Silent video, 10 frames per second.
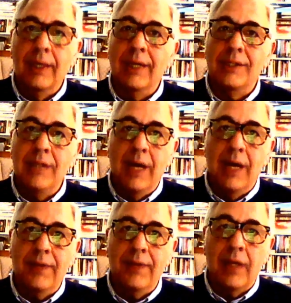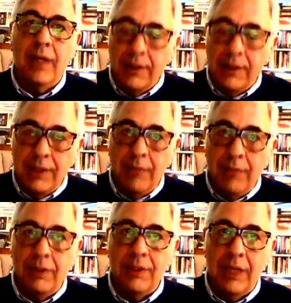It's not the
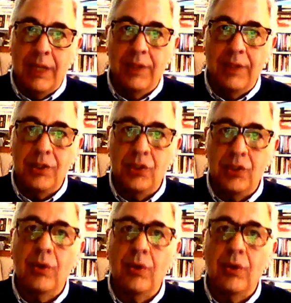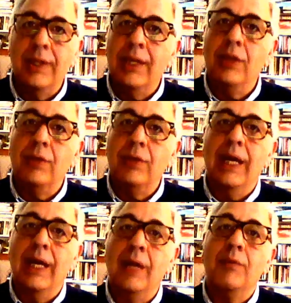concept, it's not the story that you
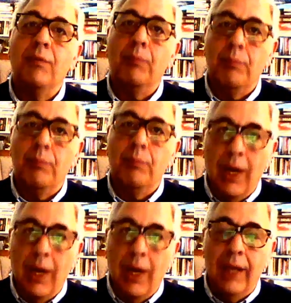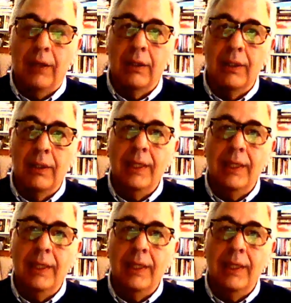get prior.